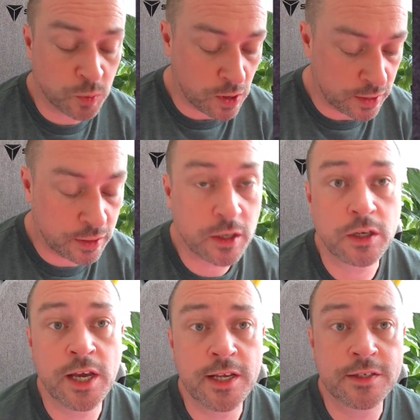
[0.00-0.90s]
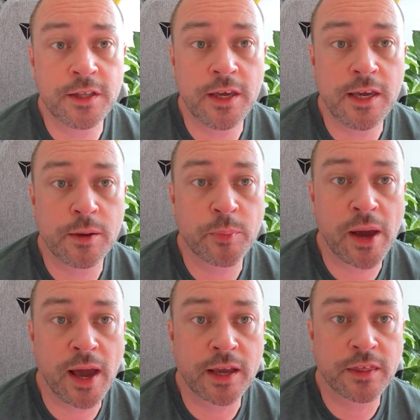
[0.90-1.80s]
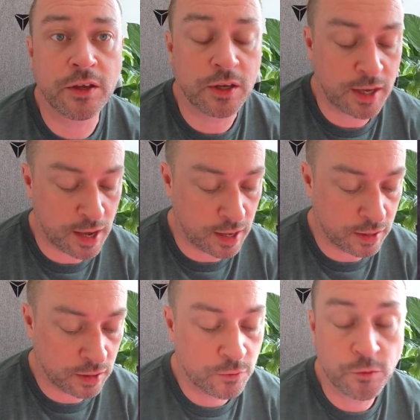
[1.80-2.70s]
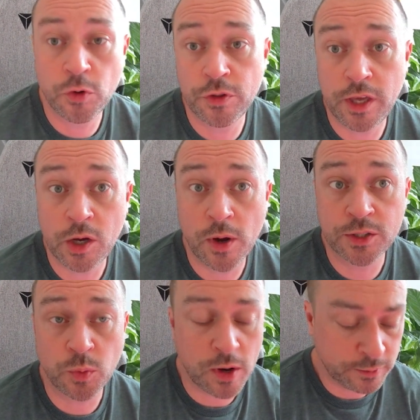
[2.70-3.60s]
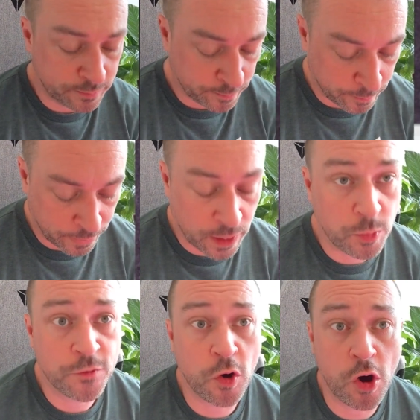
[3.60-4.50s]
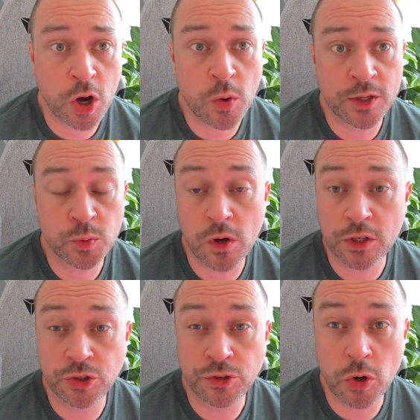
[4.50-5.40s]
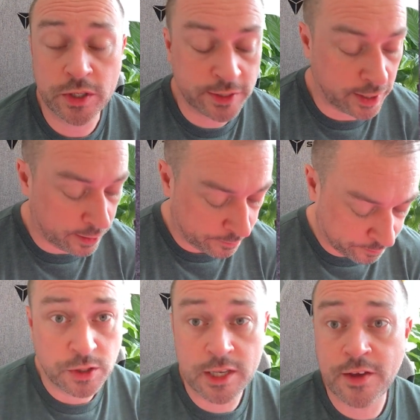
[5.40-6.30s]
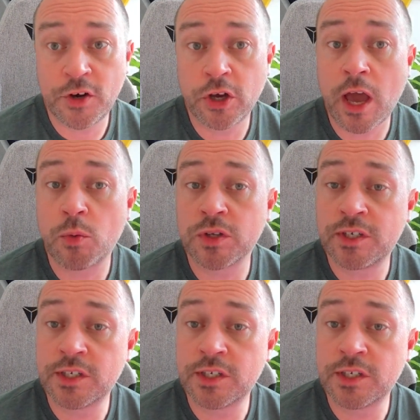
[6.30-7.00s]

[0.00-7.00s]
1, here's the pack that you get for the Quest 1. And we've got our Quest 1 controllers here. So let's have a look at what's